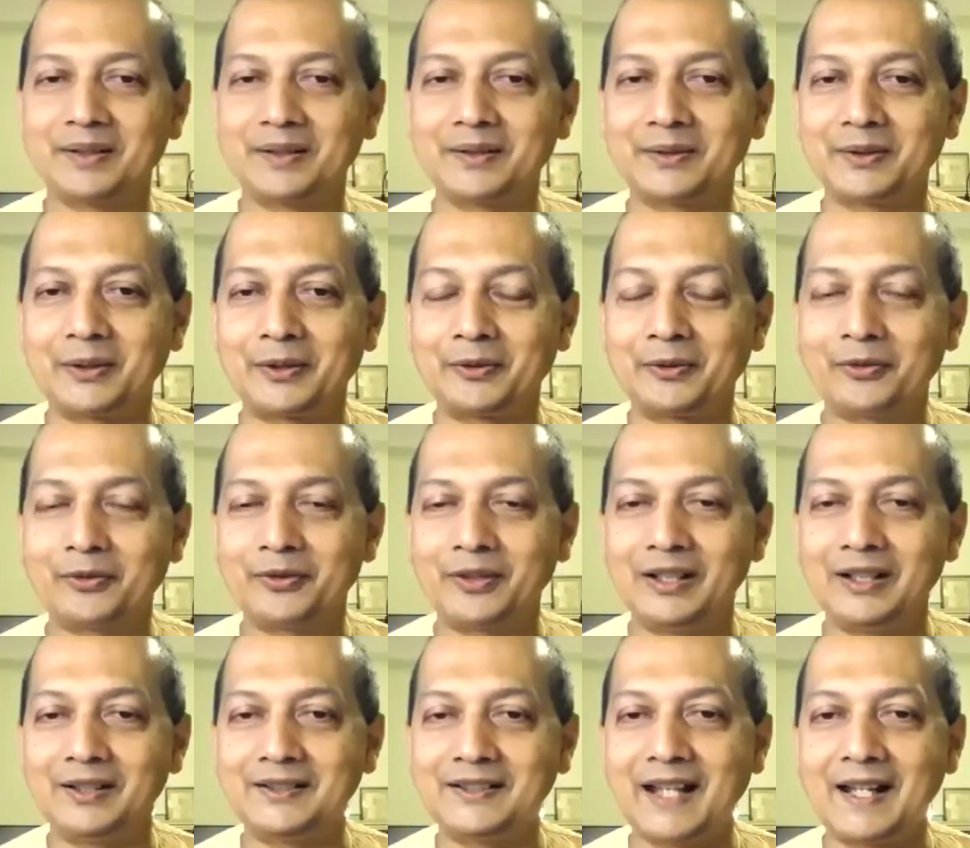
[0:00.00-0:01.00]
sort of
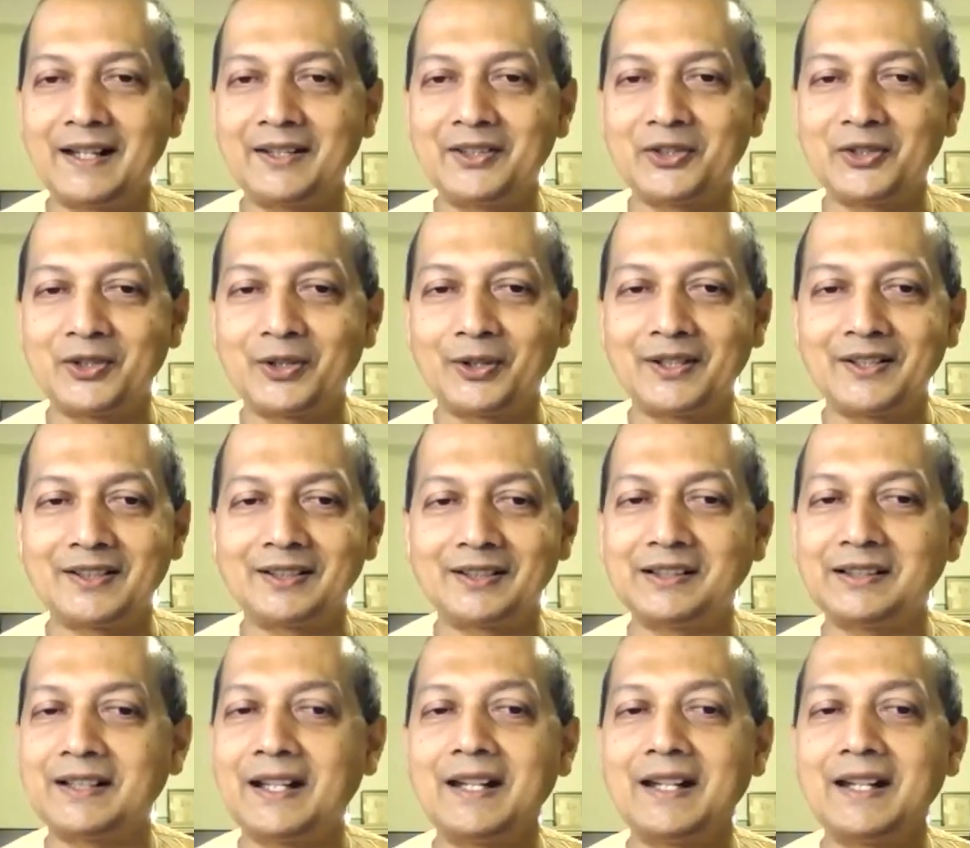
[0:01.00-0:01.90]
feel challenged or insulted.